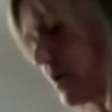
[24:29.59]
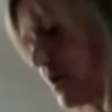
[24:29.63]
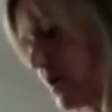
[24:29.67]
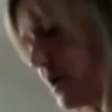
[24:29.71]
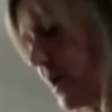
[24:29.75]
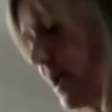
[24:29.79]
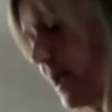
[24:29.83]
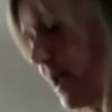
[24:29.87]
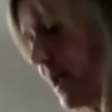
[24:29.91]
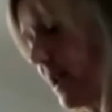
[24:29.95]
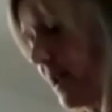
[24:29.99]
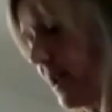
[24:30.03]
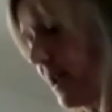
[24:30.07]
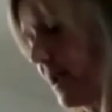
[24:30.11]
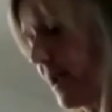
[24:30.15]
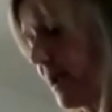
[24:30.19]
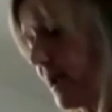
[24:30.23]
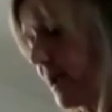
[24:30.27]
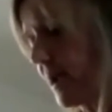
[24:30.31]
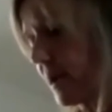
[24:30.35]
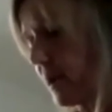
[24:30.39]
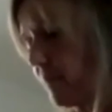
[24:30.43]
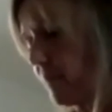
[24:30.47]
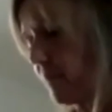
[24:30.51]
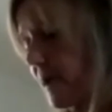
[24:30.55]
a
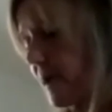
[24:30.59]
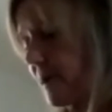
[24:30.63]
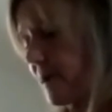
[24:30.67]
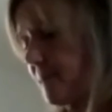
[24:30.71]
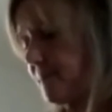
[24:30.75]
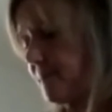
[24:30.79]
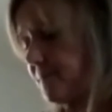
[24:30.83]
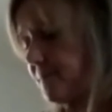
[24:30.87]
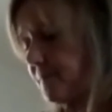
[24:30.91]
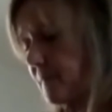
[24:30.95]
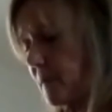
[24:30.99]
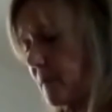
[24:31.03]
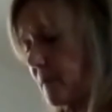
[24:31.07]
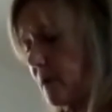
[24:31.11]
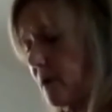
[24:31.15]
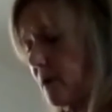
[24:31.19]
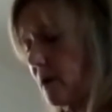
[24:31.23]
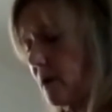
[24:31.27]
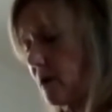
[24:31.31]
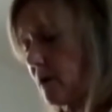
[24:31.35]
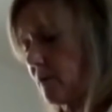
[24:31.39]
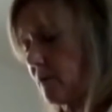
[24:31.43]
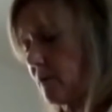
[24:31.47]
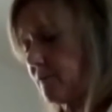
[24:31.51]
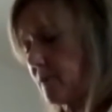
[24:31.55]
little bit of